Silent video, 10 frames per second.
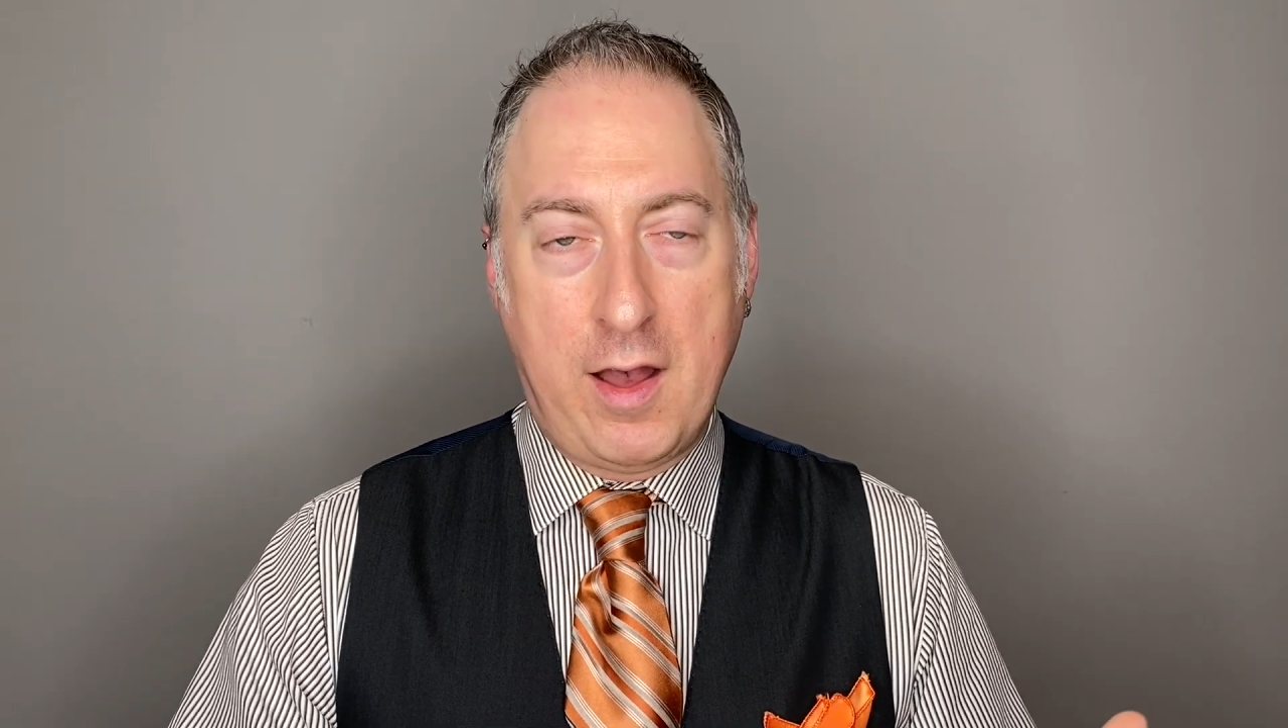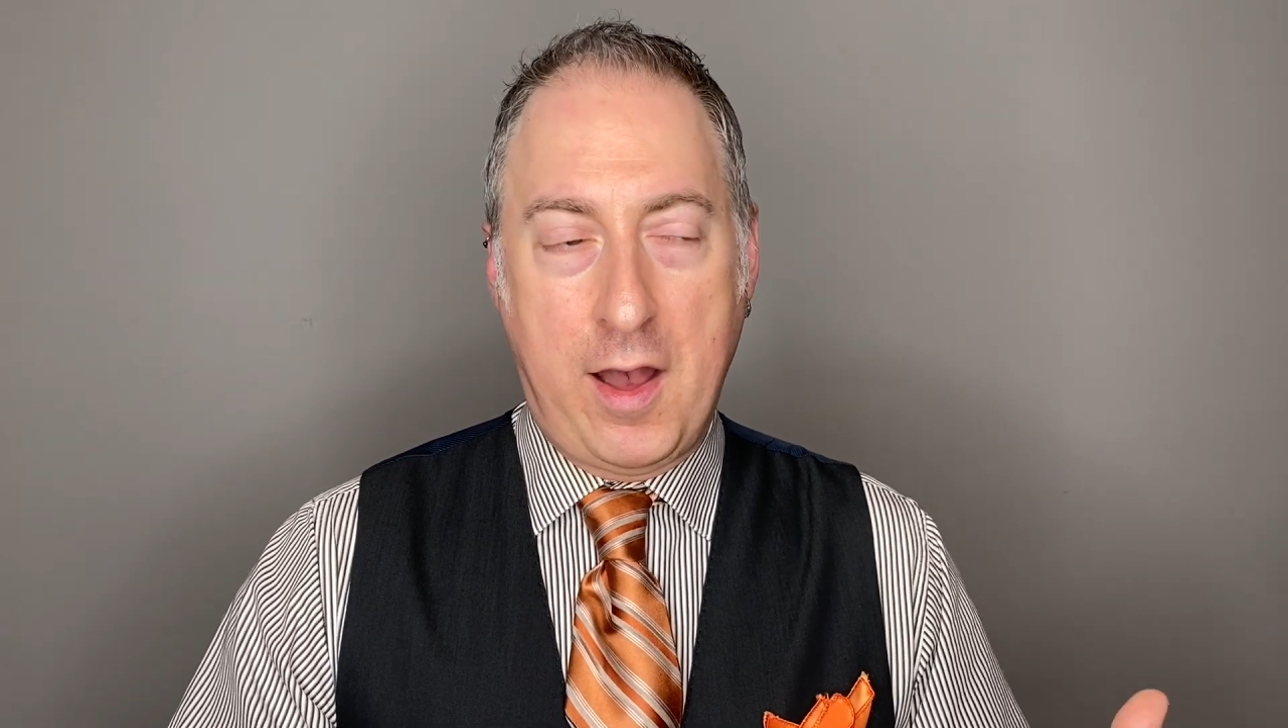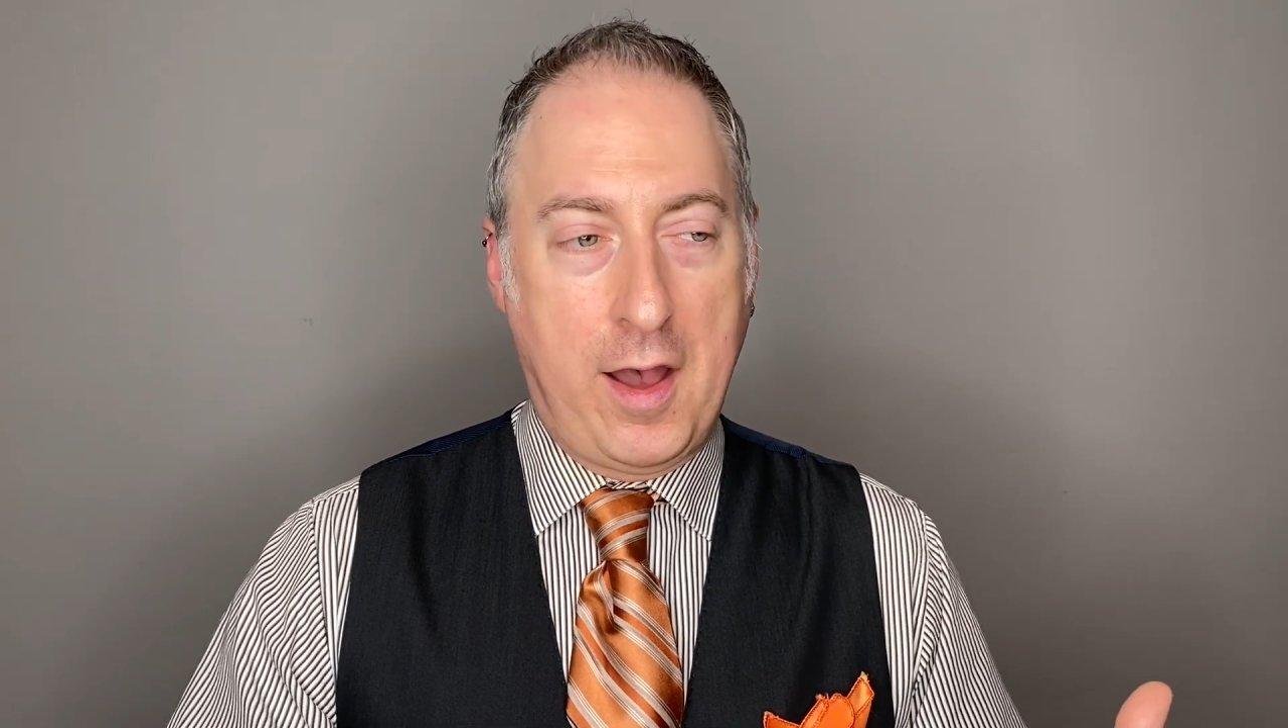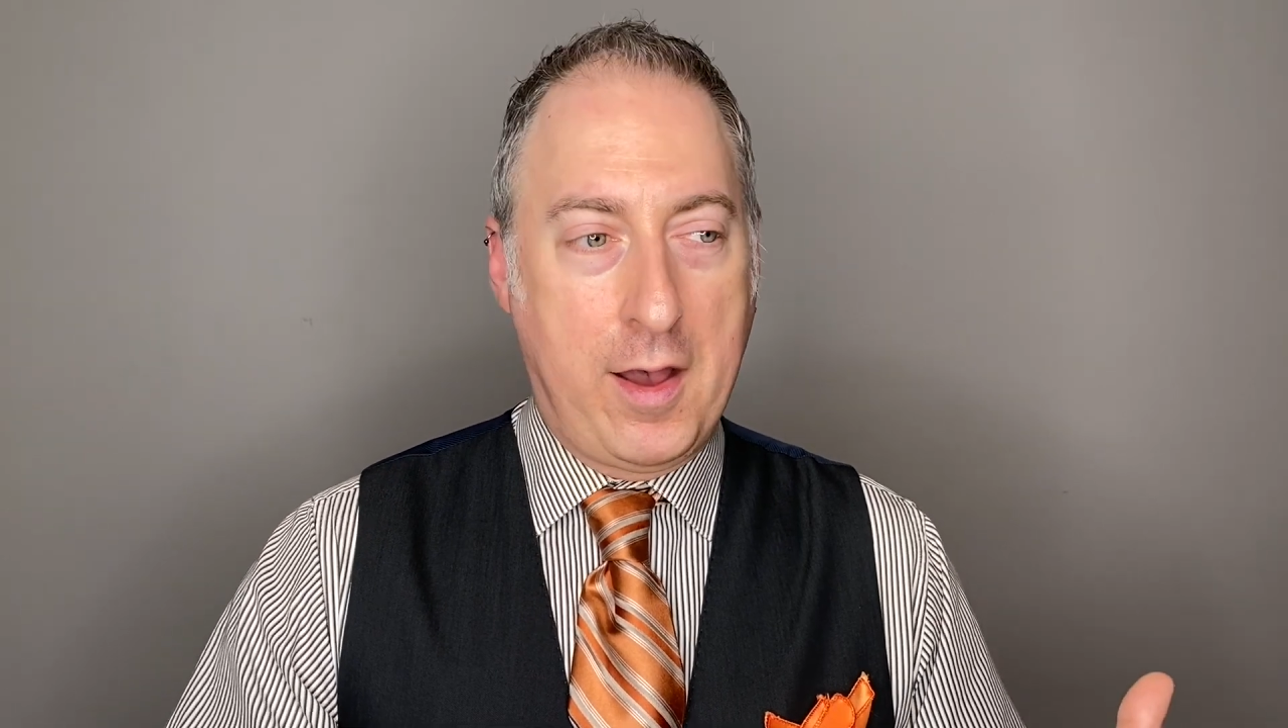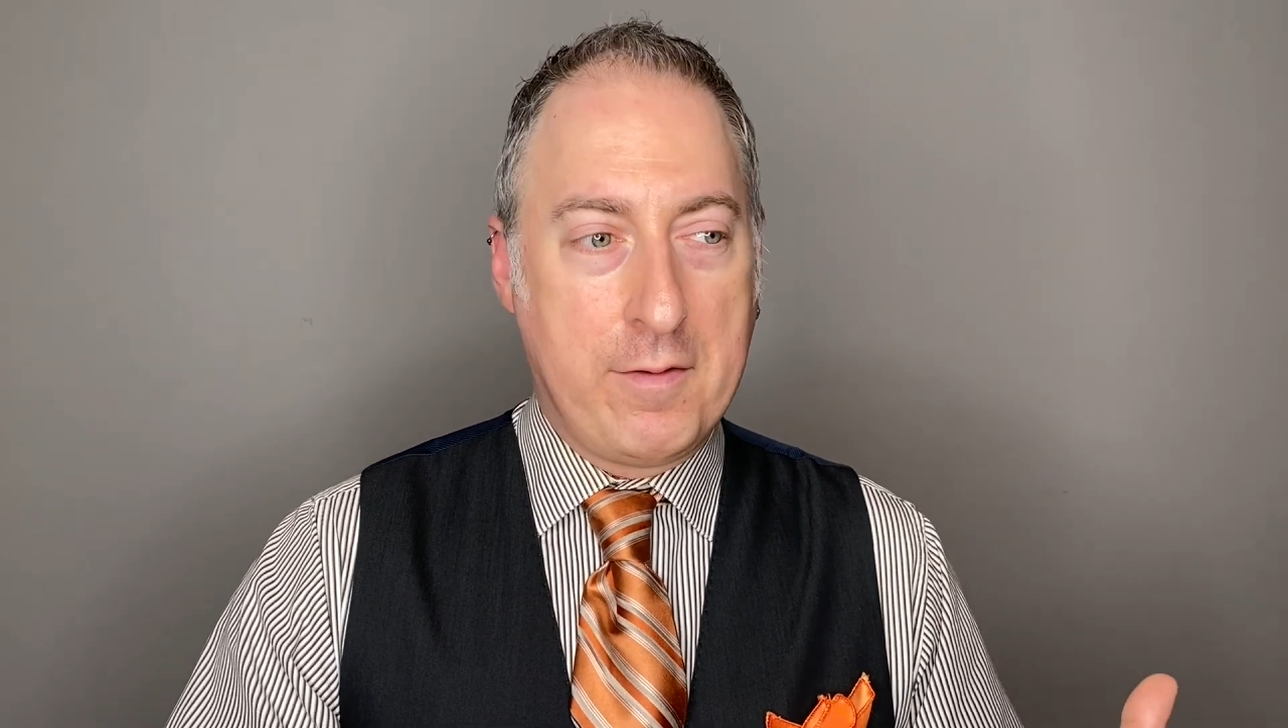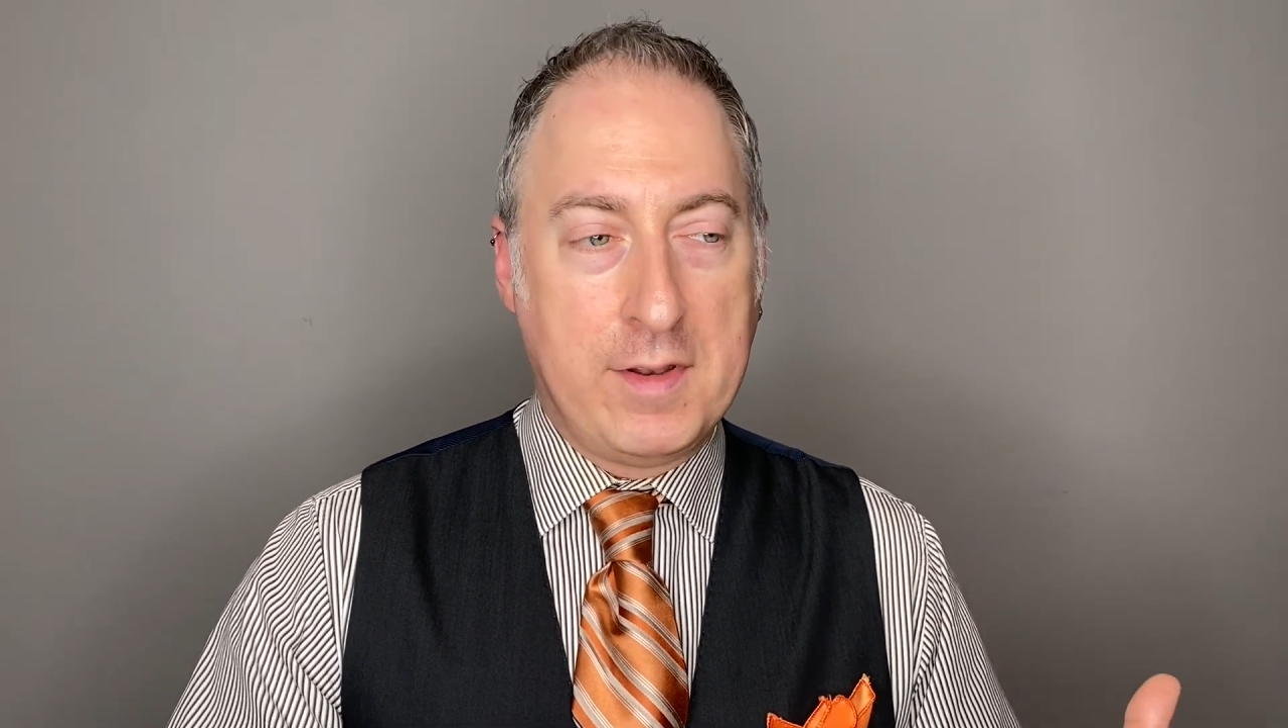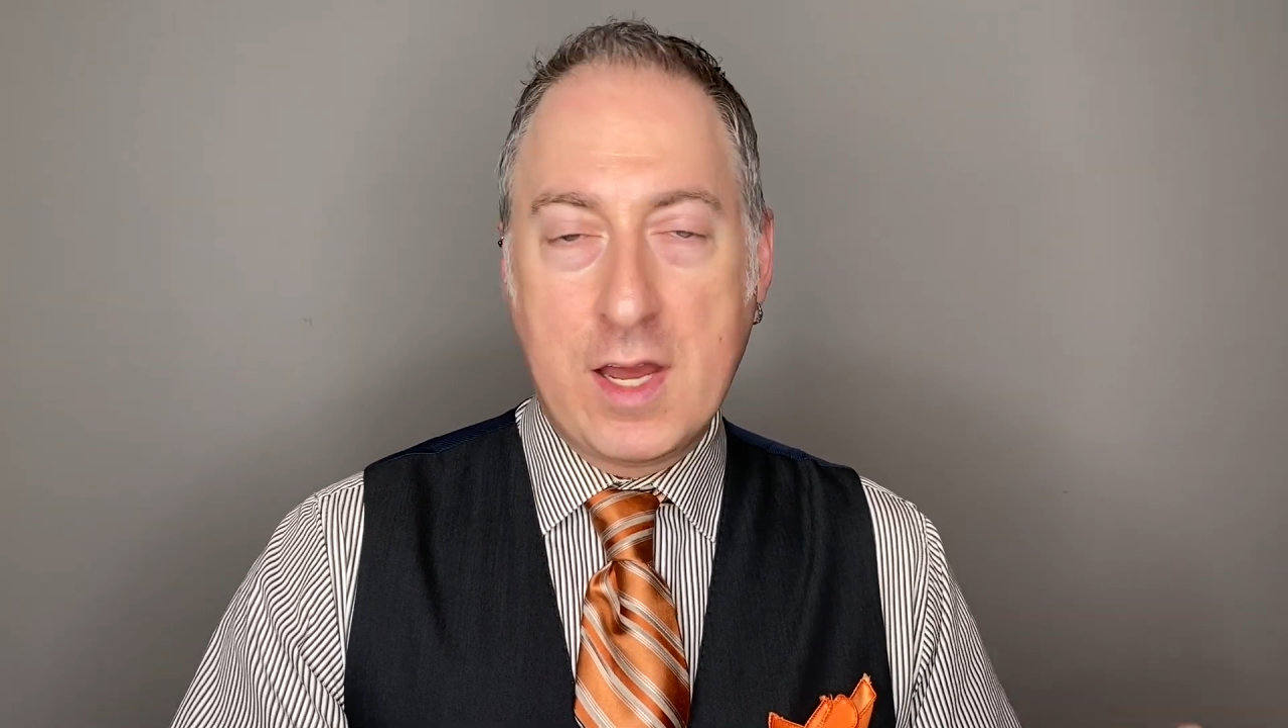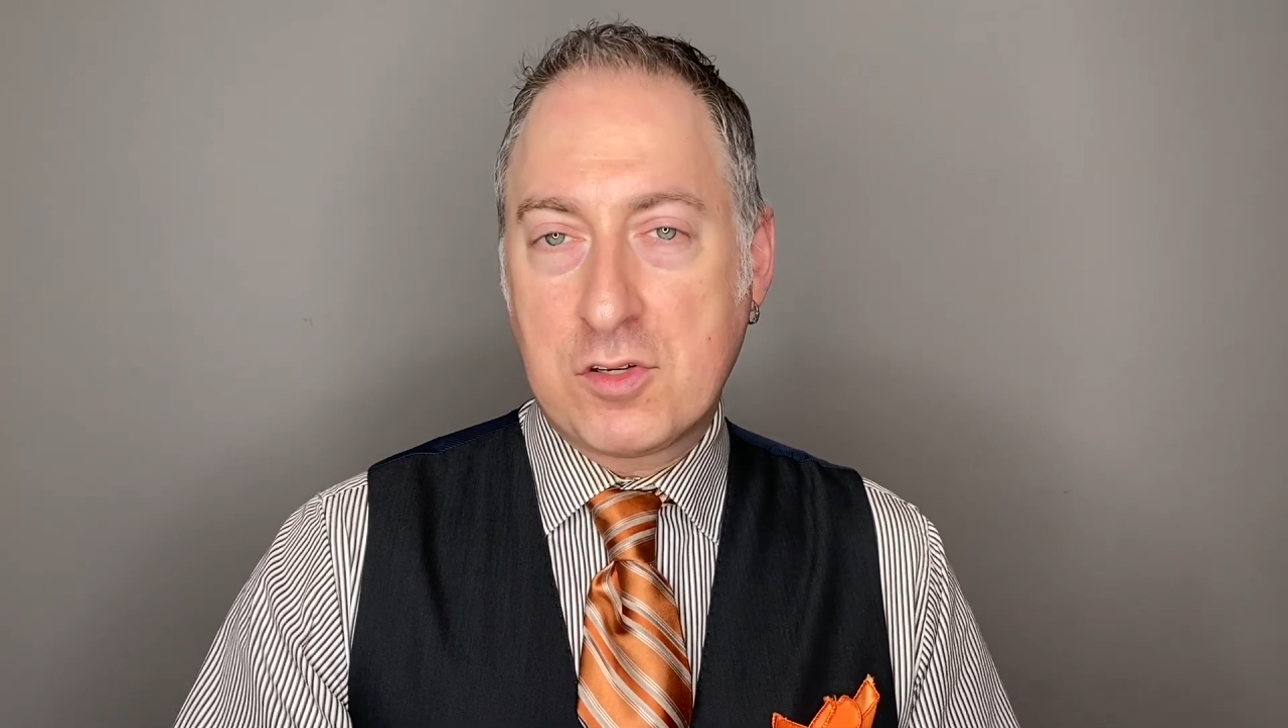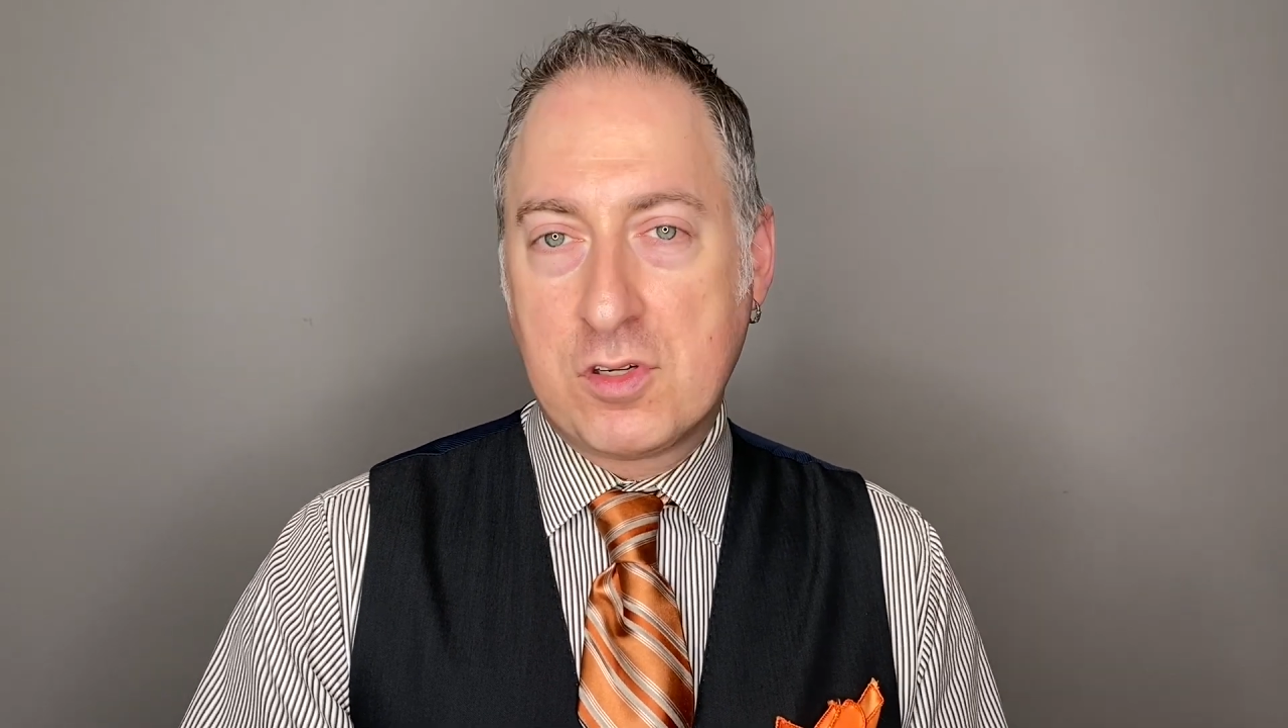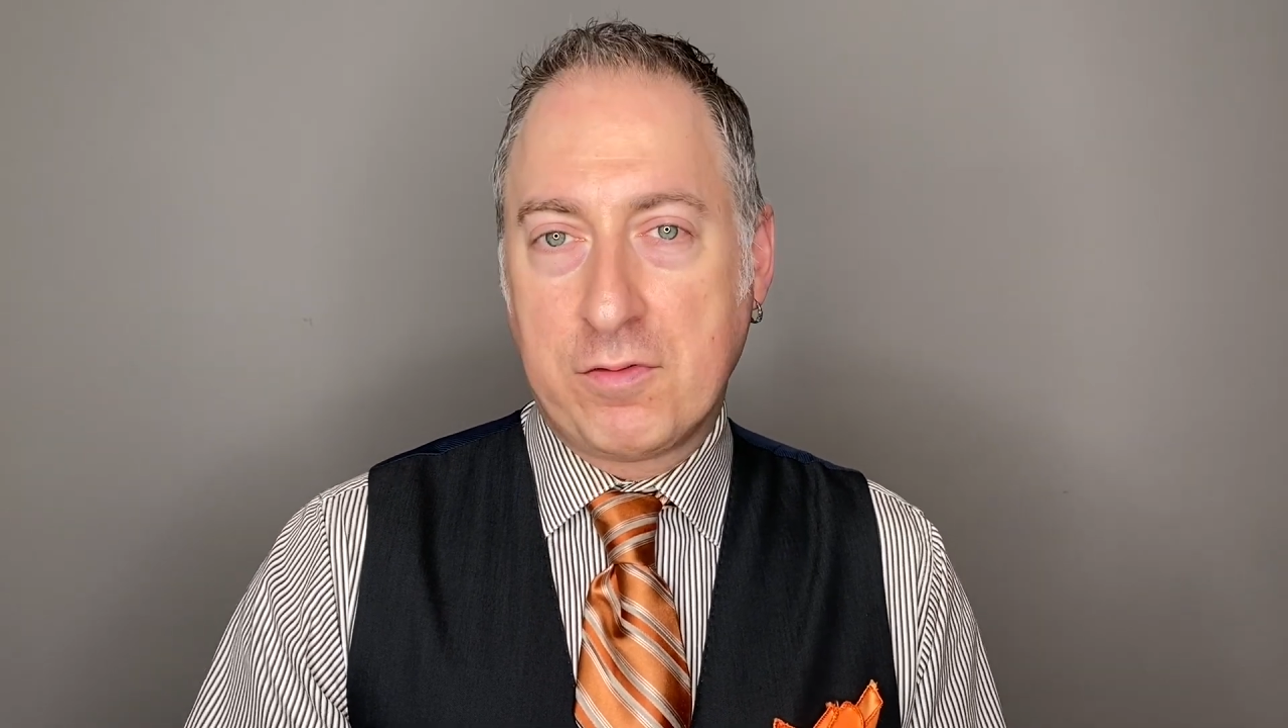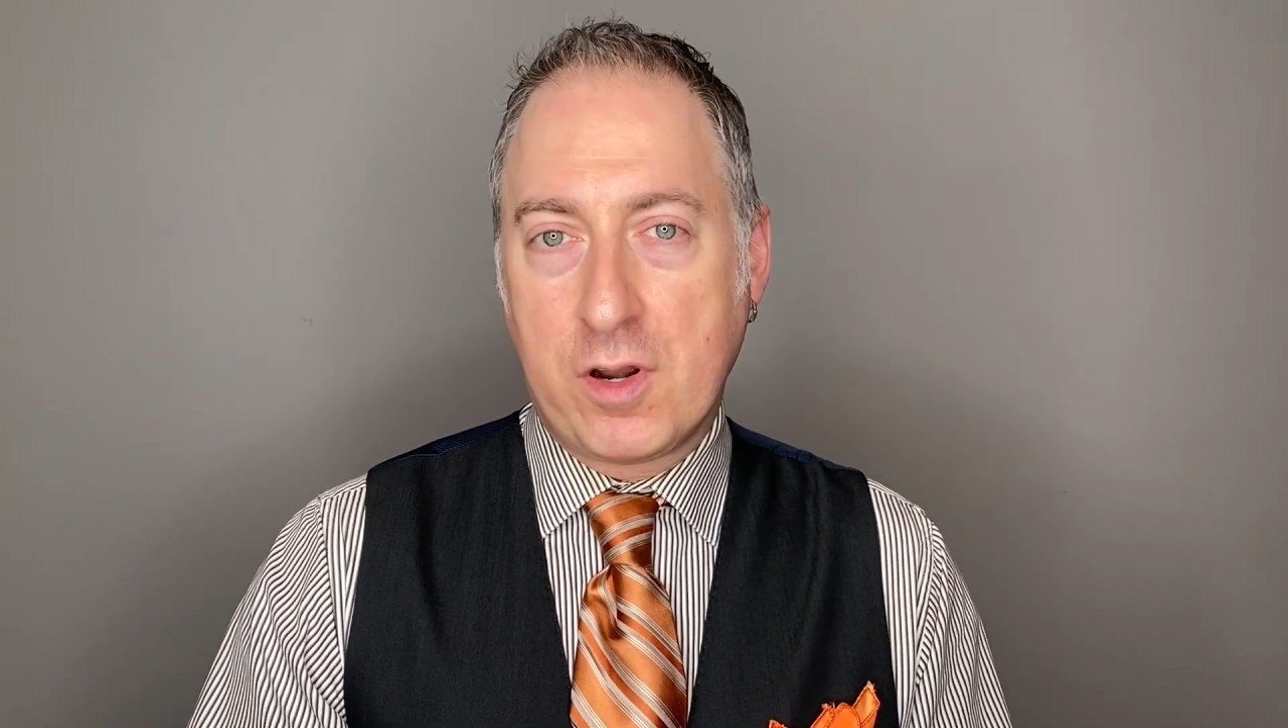National